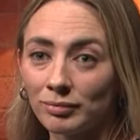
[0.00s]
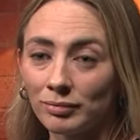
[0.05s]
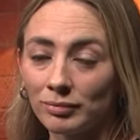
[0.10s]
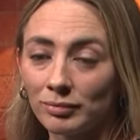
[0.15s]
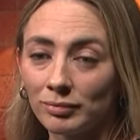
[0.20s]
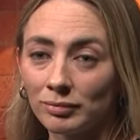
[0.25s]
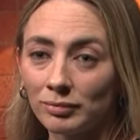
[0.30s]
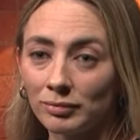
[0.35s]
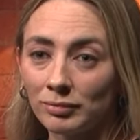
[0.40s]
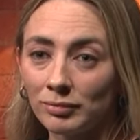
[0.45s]

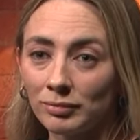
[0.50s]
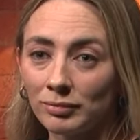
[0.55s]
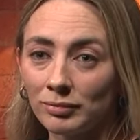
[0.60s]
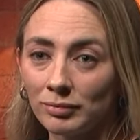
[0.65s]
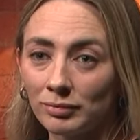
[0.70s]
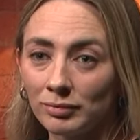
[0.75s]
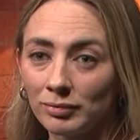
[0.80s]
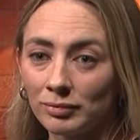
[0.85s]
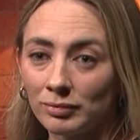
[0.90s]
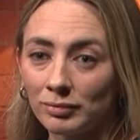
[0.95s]
Perfect.
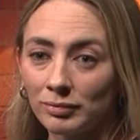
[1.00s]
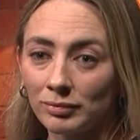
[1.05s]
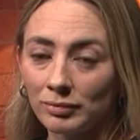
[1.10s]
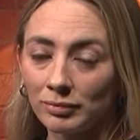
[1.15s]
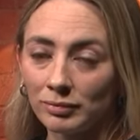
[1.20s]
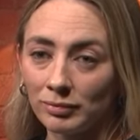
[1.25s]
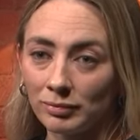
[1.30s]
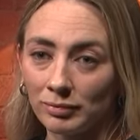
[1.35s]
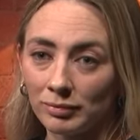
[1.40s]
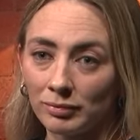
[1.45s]

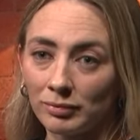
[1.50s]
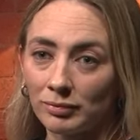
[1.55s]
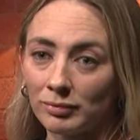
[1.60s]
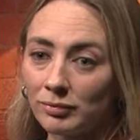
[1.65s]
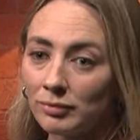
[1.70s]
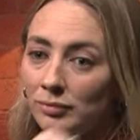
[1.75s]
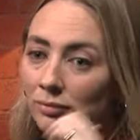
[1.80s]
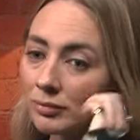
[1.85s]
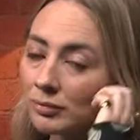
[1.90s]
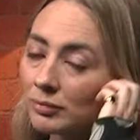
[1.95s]
That's brilliant.